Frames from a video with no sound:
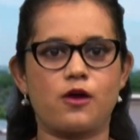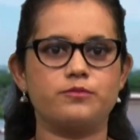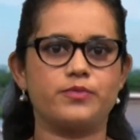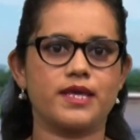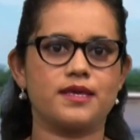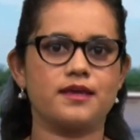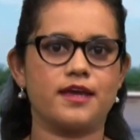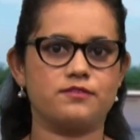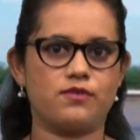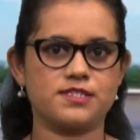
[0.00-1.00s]

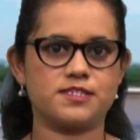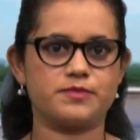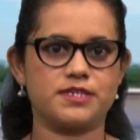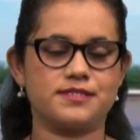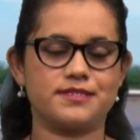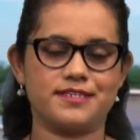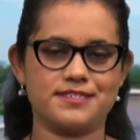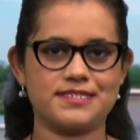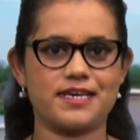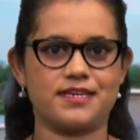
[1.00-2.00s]
groundbreaking advancements
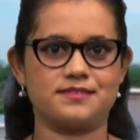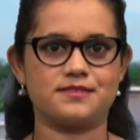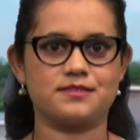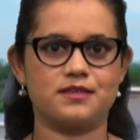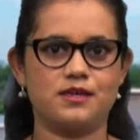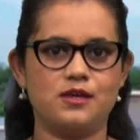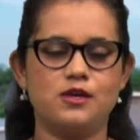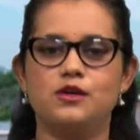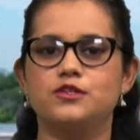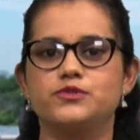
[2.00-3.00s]
in science.
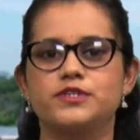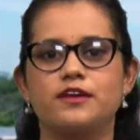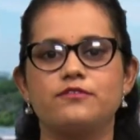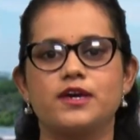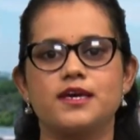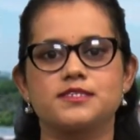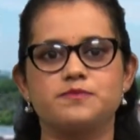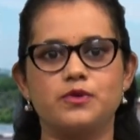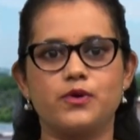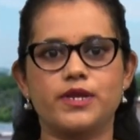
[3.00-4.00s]
Today we are
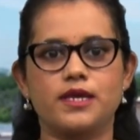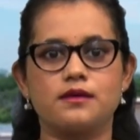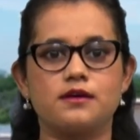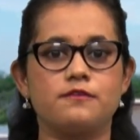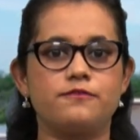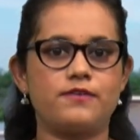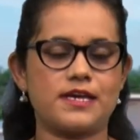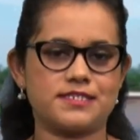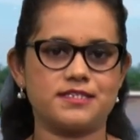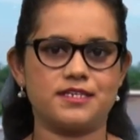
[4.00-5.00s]
exploring a
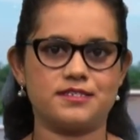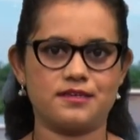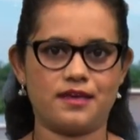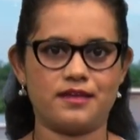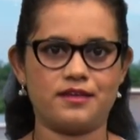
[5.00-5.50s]
fascinating